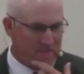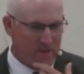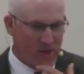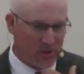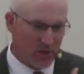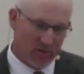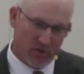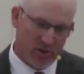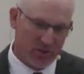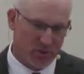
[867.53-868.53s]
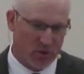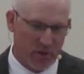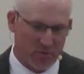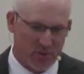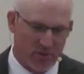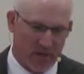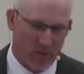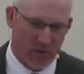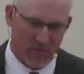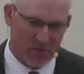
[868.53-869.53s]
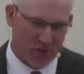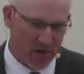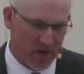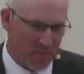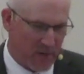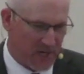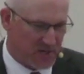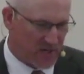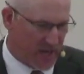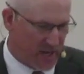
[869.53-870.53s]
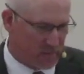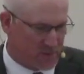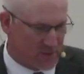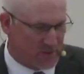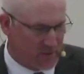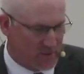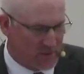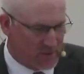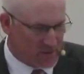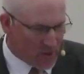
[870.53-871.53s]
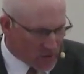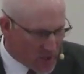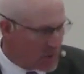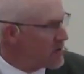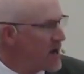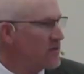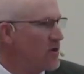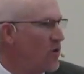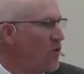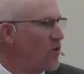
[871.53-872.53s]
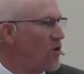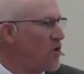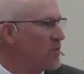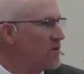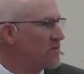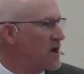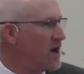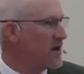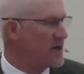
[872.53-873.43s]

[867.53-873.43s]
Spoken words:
Another good scripture that we've shared many times, talking about the whole armor of God.